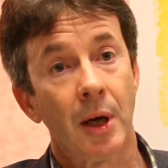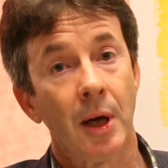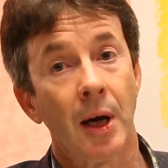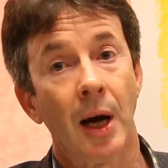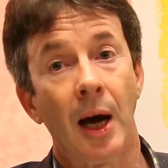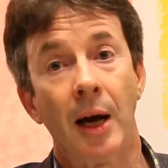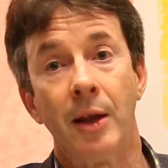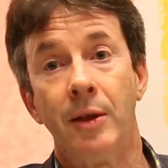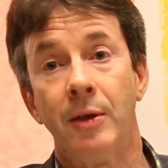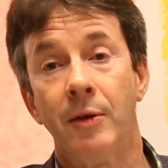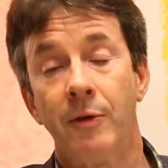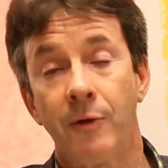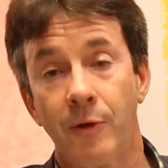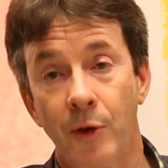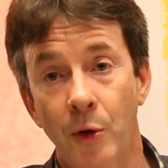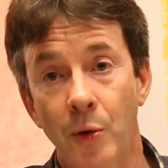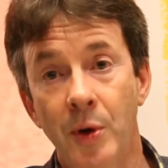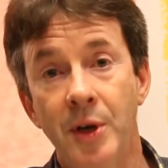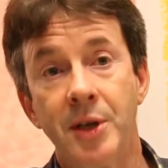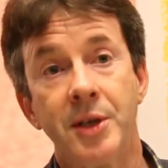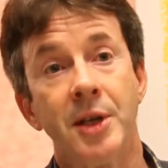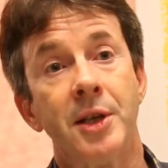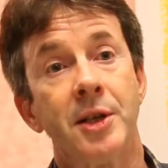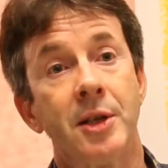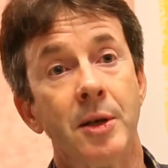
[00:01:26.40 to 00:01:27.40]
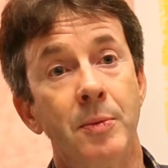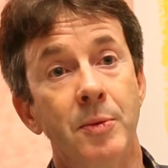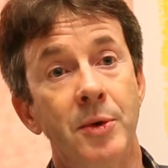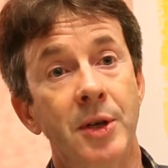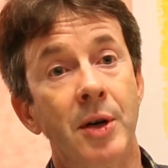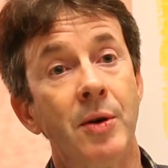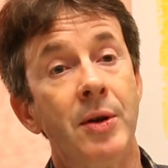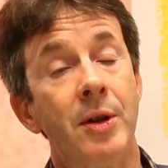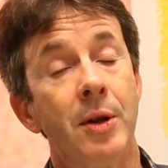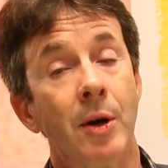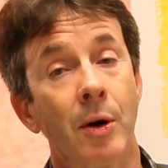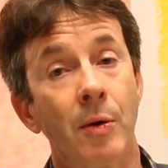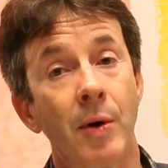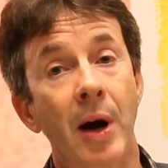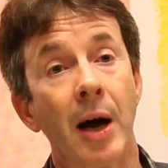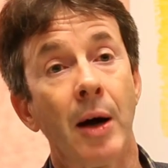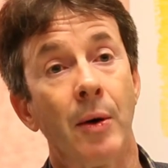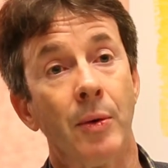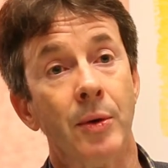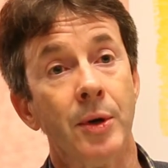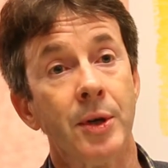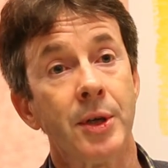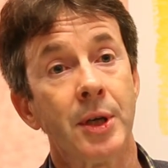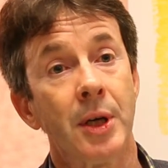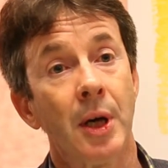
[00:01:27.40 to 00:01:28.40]
And the fluid systems in the
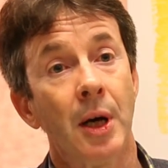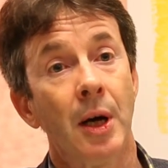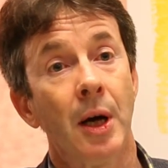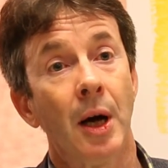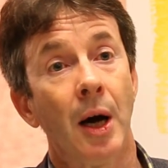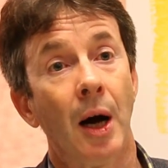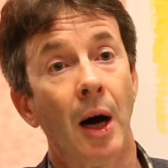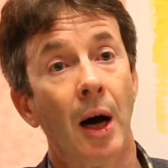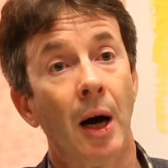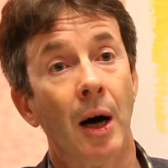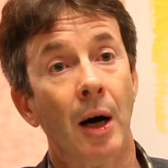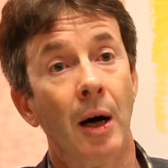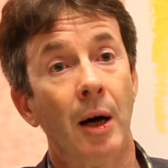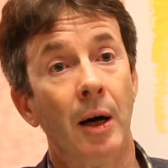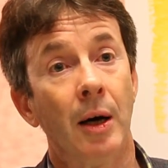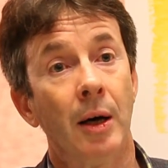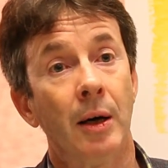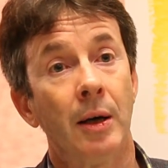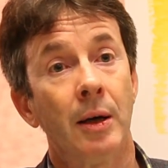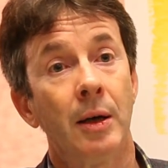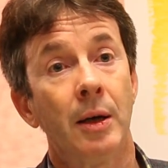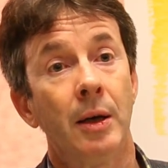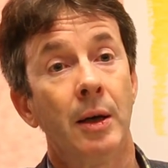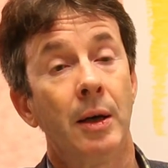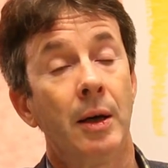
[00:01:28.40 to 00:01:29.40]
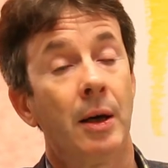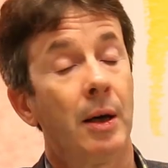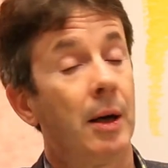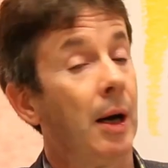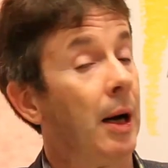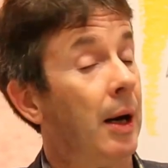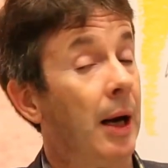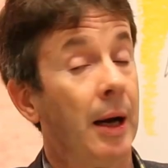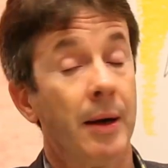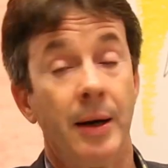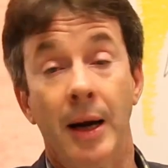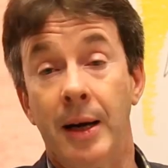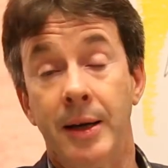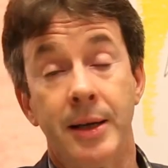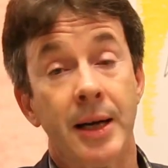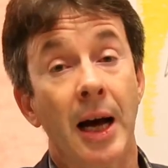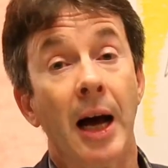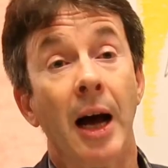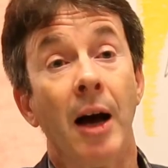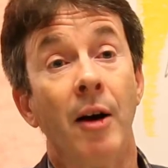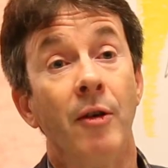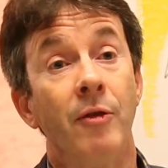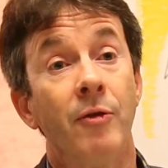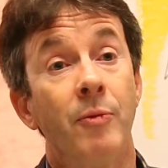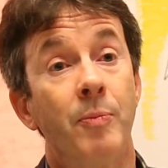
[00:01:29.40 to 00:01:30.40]
ground are and
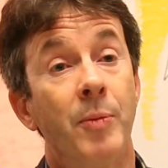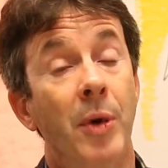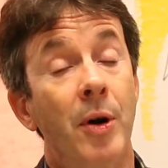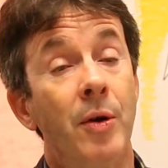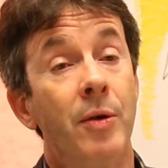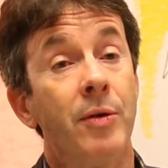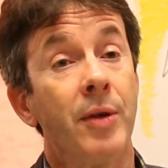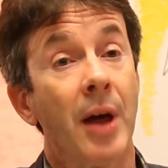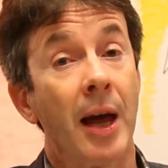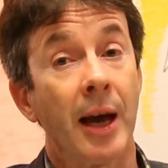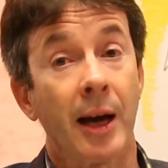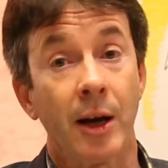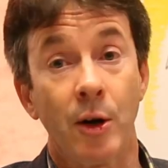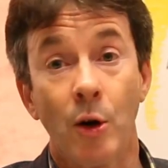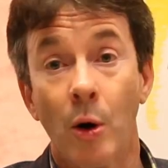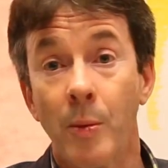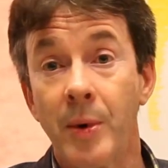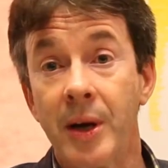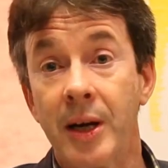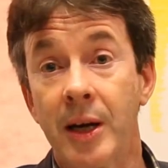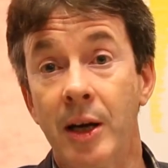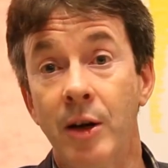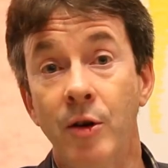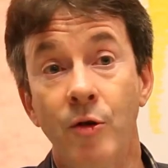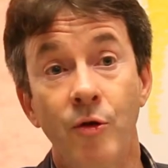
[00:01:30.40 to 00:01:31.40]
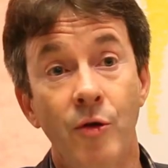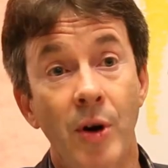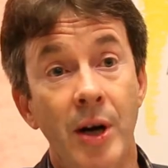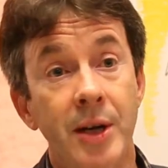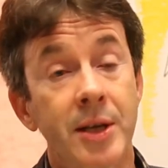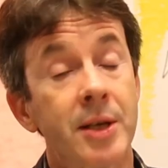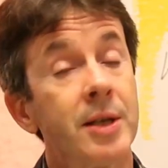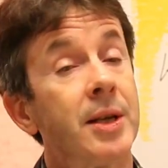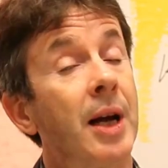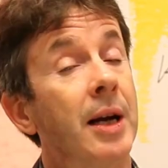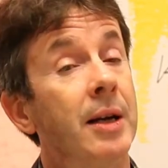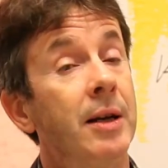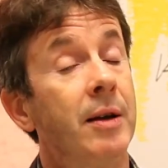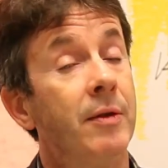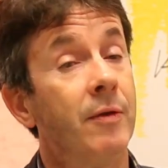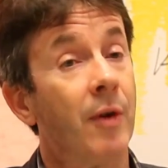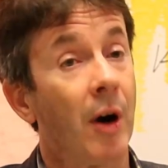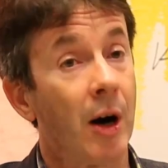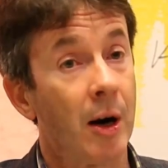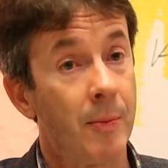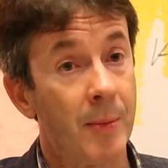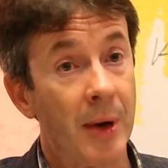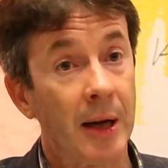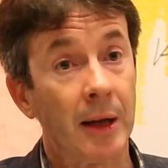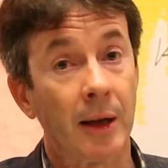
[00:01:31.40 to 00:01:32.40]
have both economic interest and
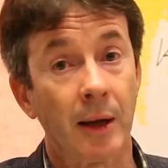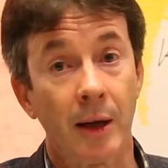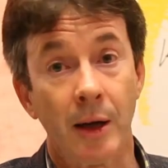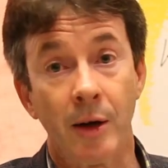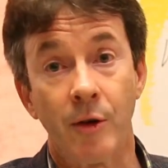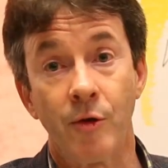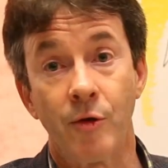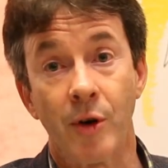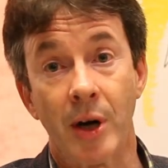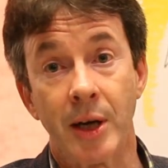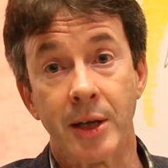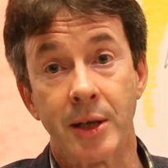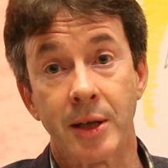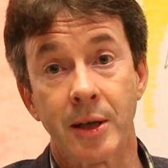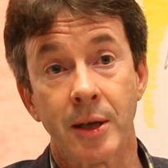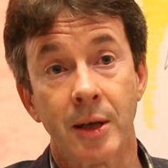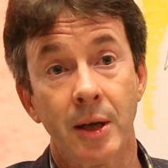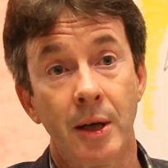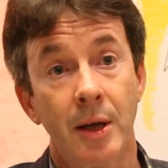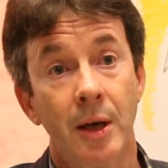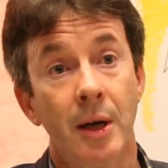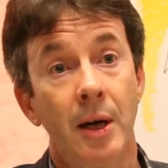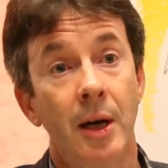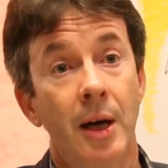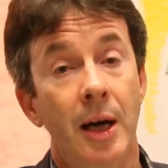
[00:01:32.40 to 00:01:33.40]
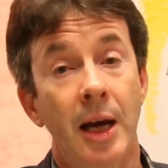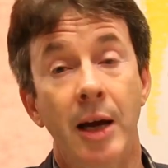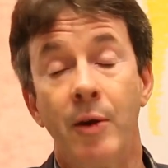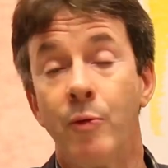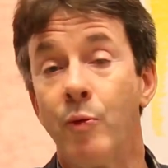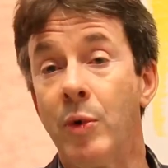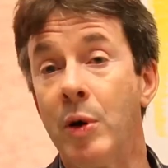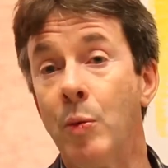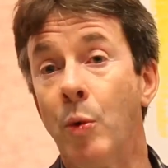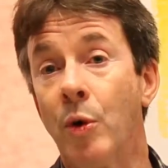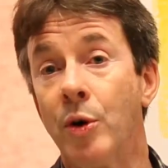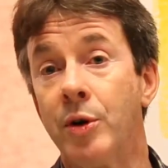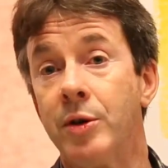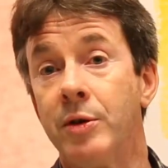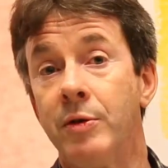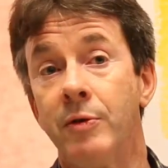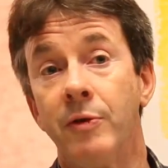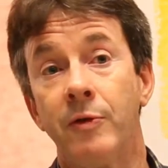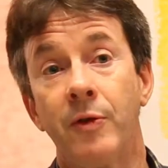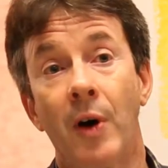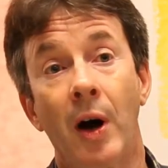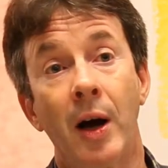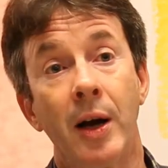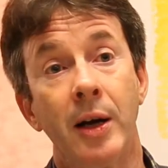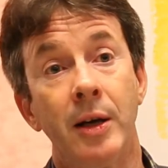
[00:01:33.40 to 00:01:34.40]
environmental interest. If we want to
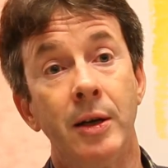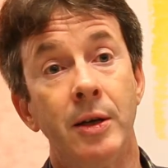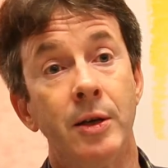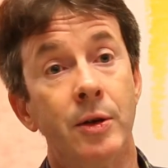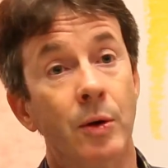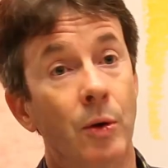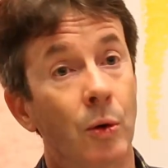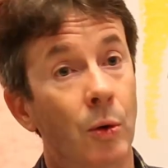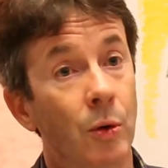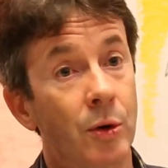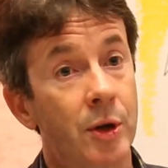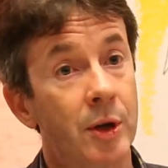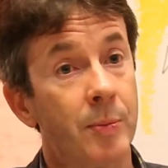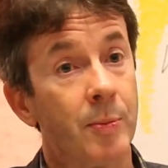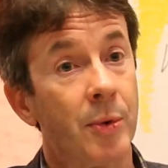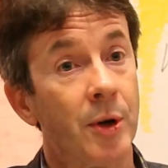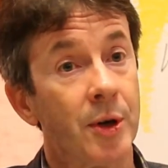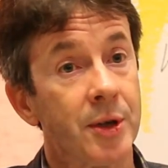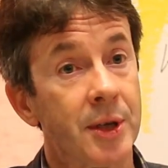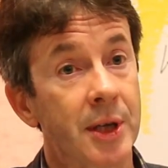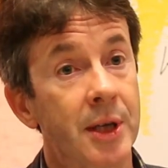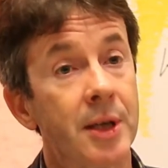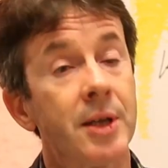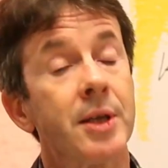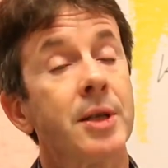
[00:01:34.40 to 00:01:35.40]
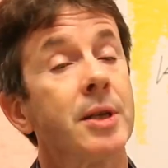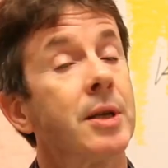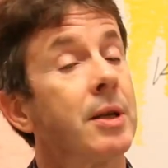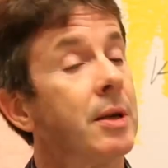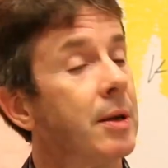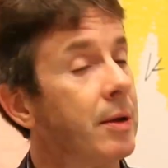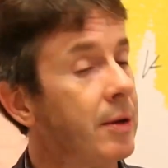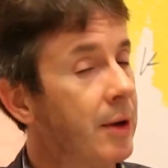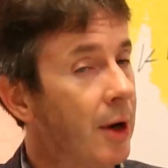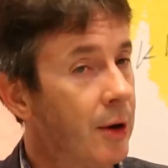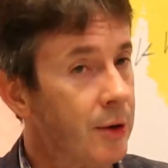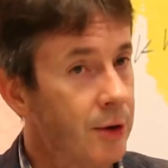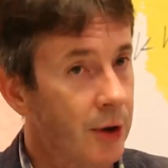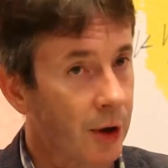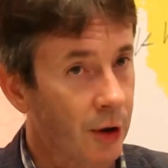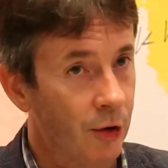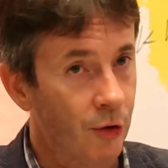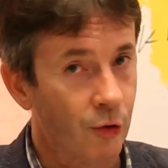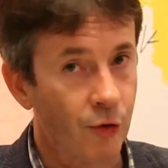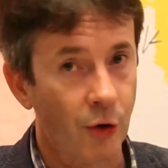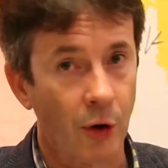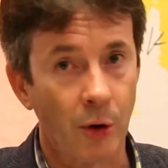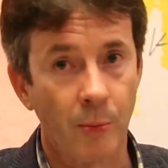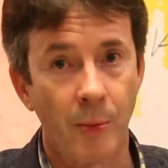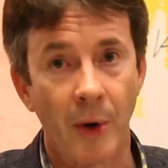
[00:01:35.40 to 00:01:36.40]
find ore deposits, those are
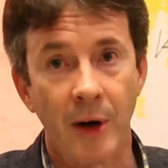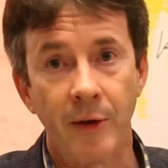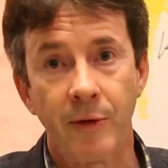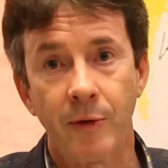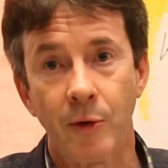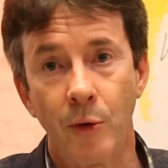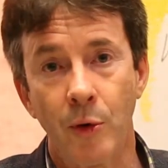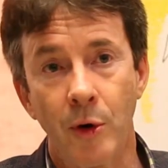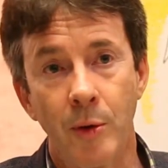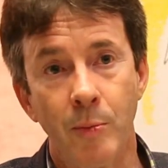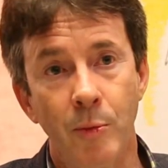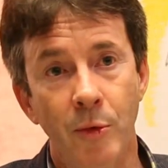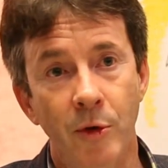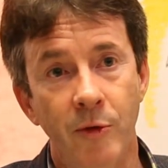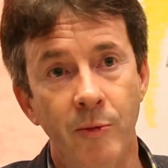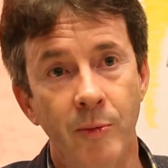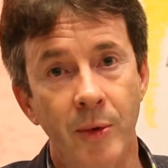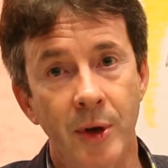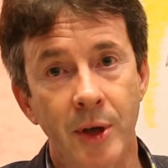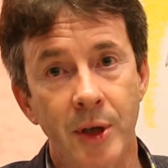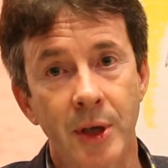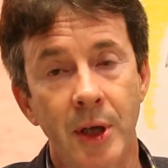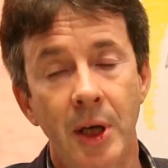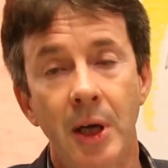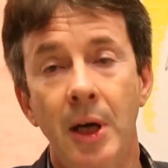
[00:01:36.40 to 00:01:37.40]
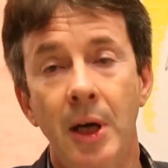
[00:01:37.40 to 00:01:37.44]
controlled by fluid movement.